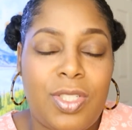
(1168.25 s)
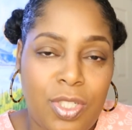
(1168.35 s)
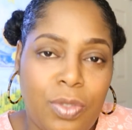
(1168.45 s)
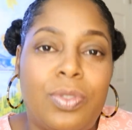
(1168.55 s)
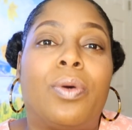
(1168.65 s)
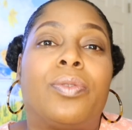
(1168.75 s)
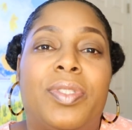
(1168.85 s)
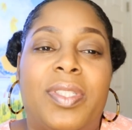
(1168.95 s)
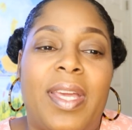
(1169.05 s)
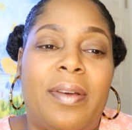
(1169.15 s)
choose
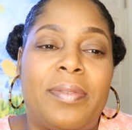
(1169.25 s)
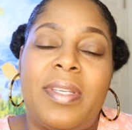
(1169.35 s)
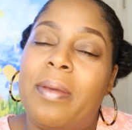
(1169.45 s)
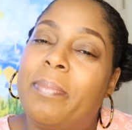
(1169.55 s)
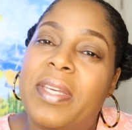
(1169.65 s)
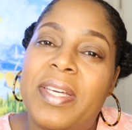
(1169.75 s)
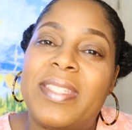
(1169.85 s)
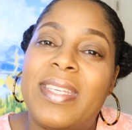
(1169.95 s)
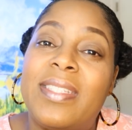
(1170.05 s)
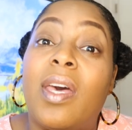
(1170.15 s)
ultrasound
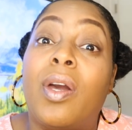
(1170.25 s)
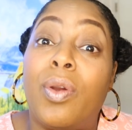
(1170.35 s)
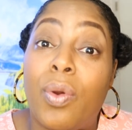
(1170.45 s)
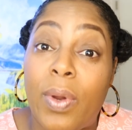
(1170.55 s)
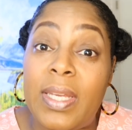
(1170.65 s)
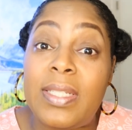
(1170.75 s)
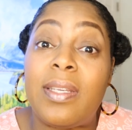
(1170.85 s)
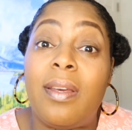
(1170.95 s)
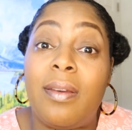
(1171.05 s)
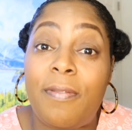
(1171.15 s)
because it's a
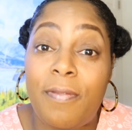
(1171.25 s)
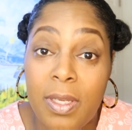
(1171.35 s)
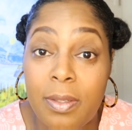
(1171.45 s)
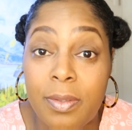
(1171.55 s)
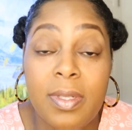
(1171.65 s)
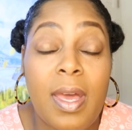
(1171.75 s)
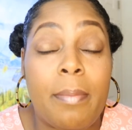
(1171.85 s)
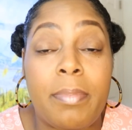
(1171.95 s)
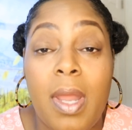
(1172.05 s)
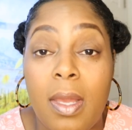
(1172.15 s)
great field.
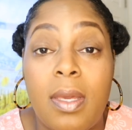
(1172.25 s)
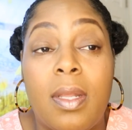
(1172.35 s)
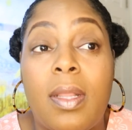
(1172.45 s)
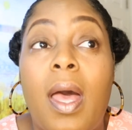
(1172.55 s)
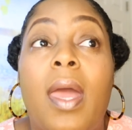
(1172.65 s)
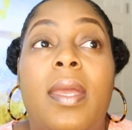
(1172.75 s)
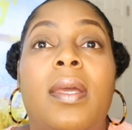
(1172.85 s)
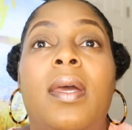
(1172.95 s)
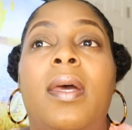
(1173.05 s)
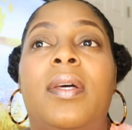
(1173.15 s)
I'm not gonna lie.
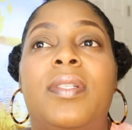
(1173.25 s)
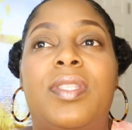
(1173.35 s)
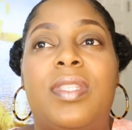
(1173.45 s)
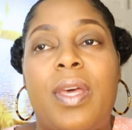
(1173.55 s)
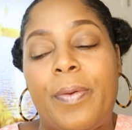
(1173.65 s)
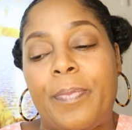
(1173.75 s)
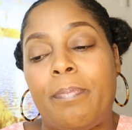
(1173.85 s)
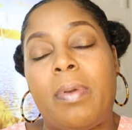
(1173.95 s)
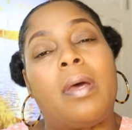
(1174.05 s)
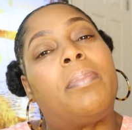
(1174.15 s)
So,
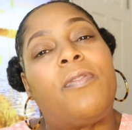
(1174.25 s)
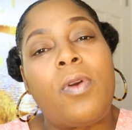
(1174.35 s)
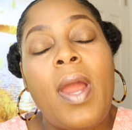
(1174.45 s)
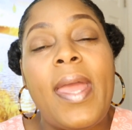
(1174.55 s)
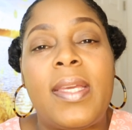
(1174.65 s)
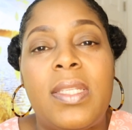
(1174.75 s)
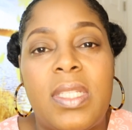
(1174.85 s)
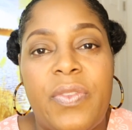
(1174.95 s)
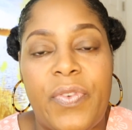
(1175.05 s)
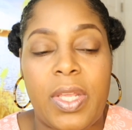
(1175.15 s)
but before I end
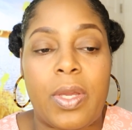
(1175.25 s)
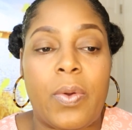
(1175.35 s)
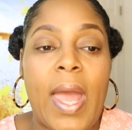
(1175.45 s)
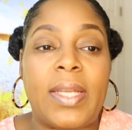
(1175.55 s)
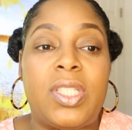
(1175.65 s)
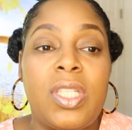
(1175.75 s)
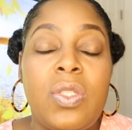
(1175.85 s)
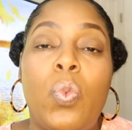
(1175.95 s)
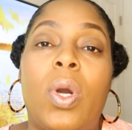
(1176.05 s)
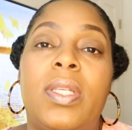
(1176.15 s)
this video, I
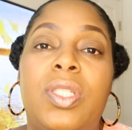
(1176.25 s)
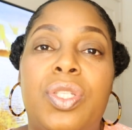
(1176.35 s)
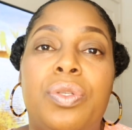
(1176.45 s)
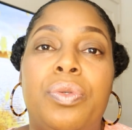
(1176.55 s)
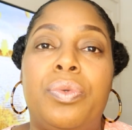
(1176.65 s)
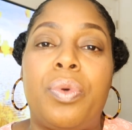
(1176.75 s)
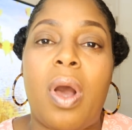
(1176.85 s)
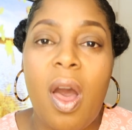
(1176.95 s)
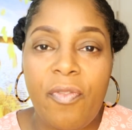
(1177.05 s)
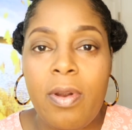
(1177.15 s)
just wanted to
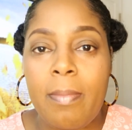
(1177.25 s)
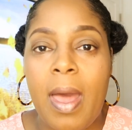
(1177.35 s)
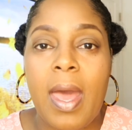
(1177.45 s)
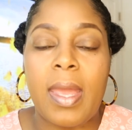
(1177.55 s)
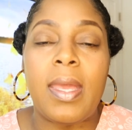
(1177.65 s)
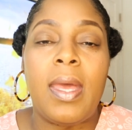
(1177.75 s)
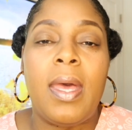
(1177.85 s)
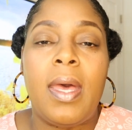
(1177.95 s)
offer my